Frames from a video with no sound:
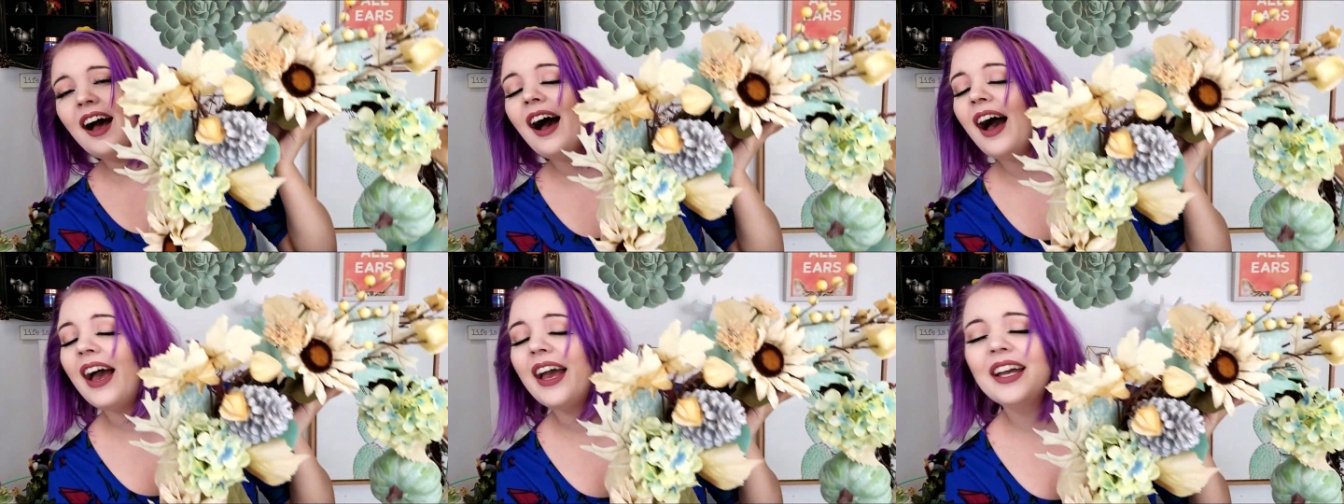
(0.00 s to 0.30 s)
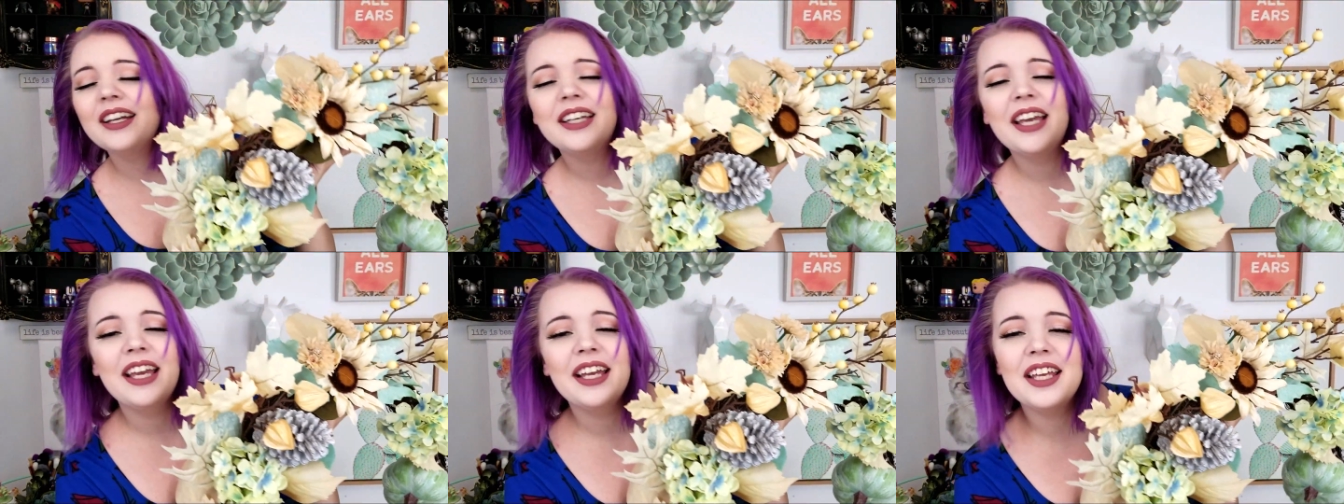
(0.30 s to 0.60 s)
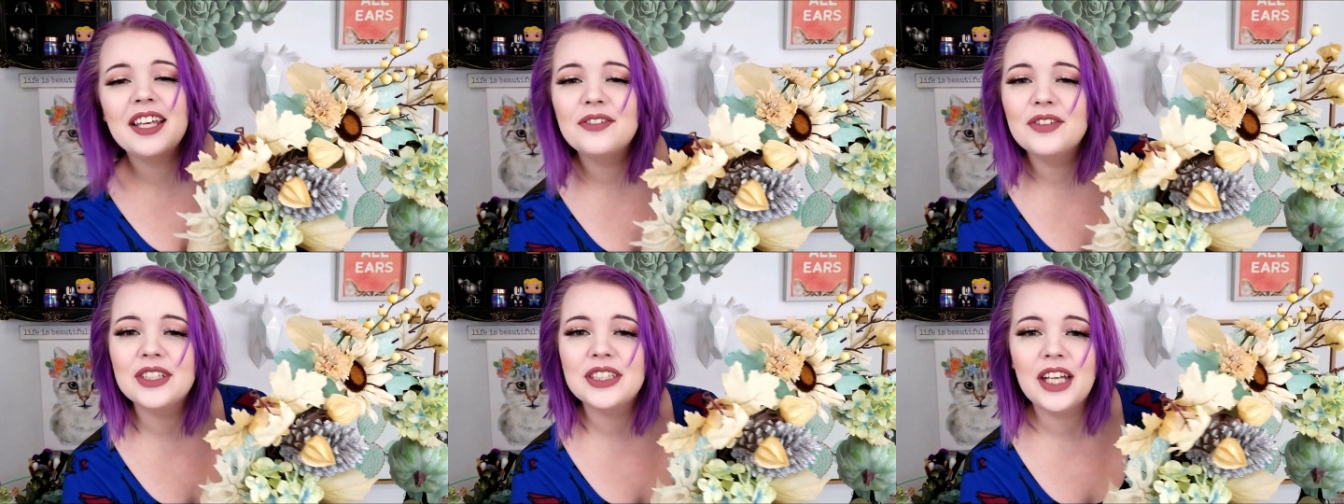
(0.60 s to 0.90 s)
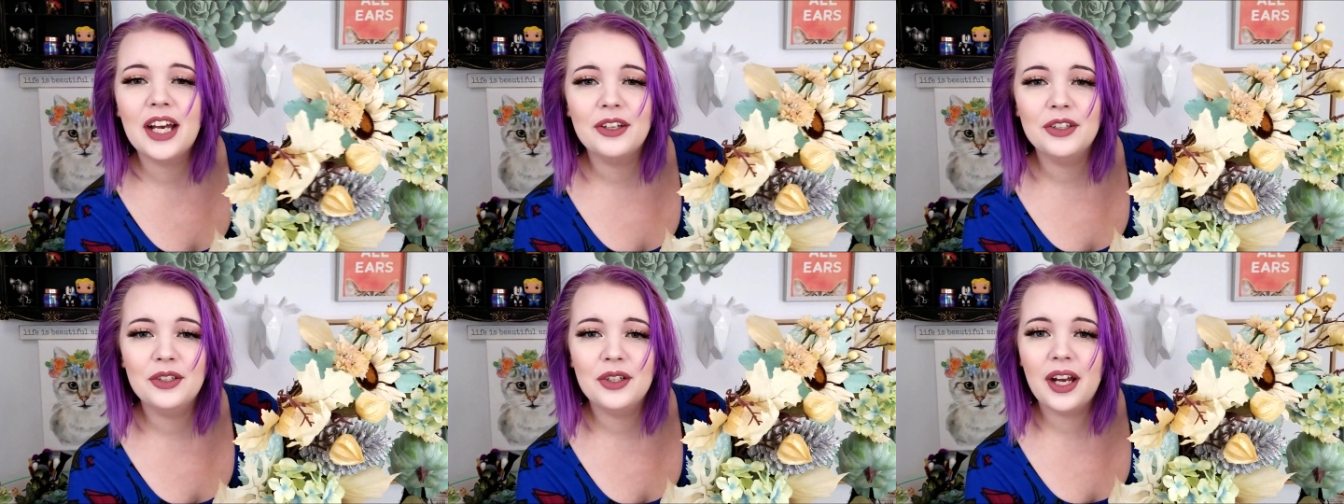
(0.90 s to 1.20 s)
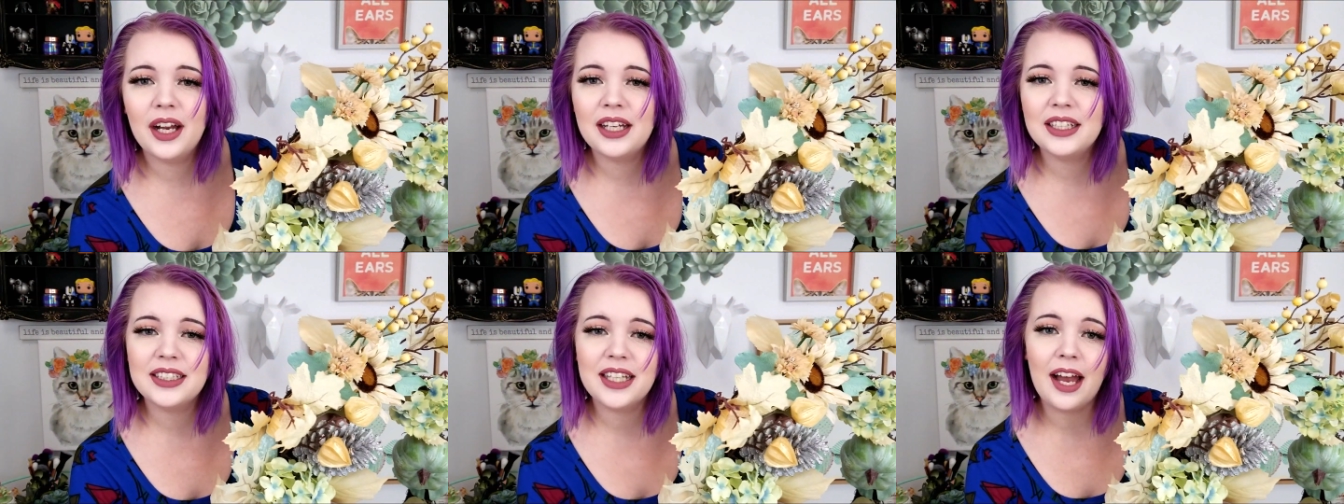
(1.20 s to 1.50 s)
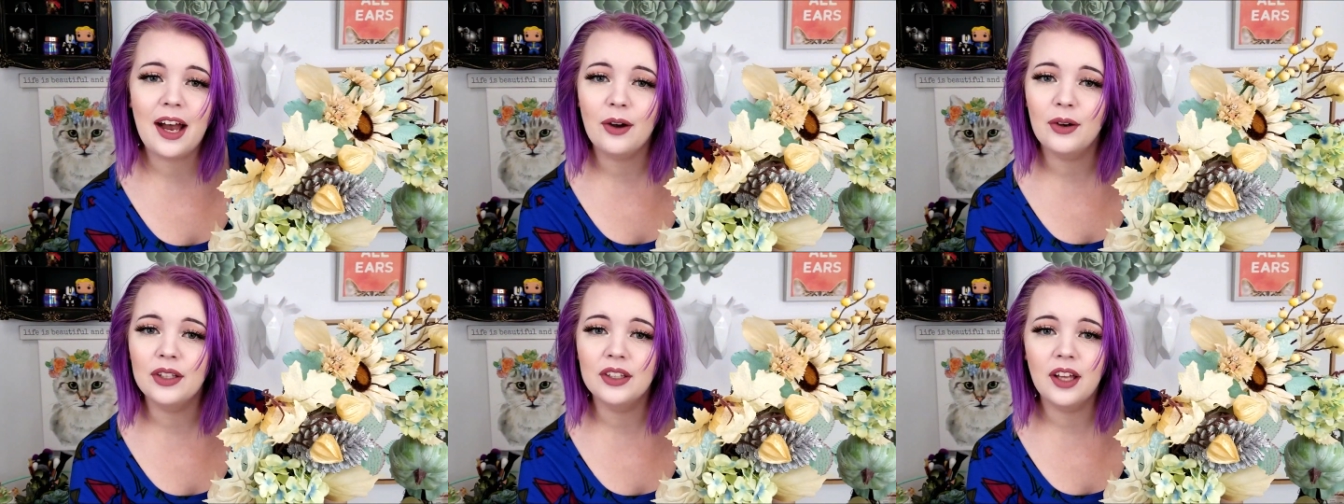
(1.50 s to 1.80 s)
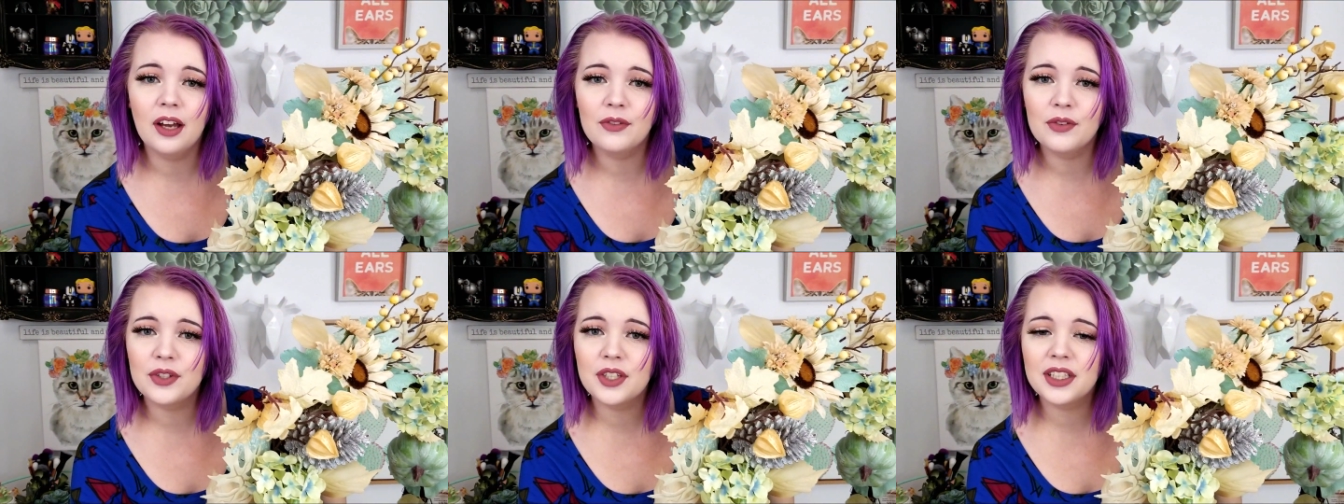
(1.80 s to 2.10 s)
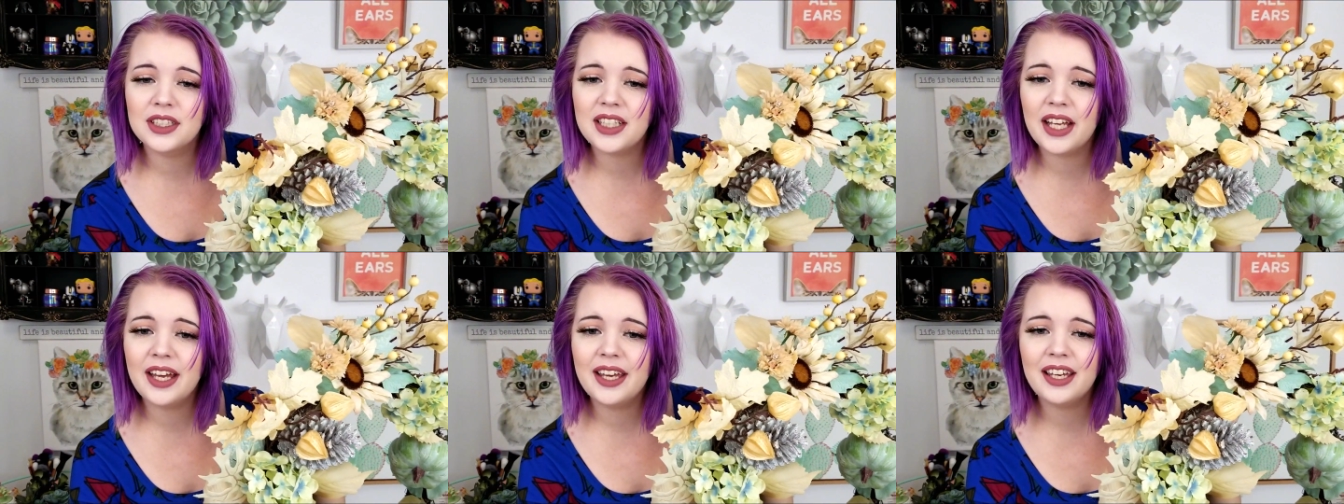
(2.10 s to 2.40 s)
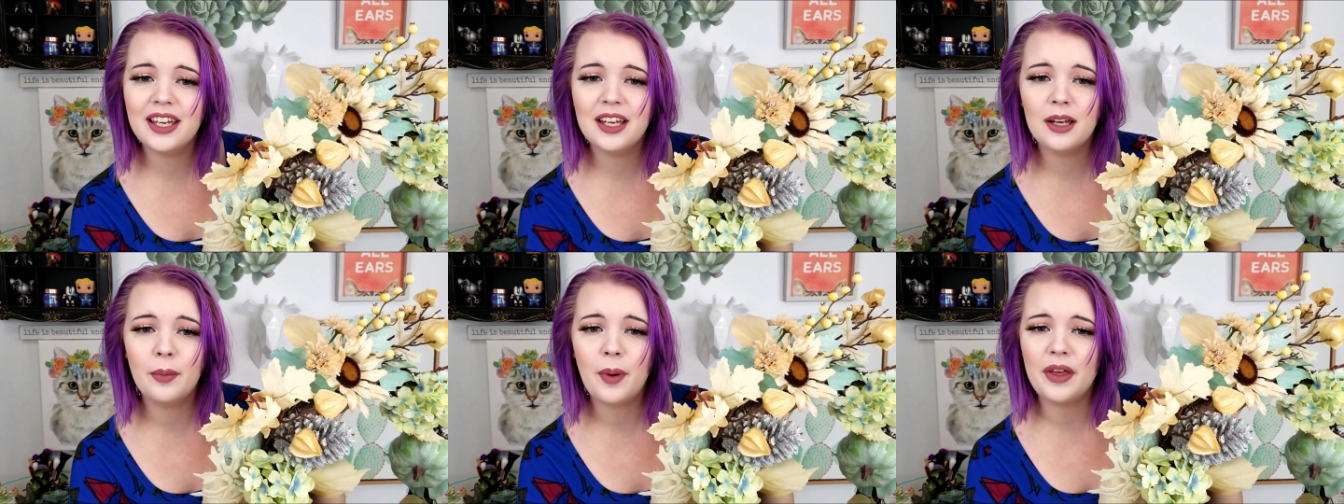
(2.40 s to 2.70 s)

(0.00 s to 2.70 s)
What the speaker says: I can't even tell you guys how in love with this I am.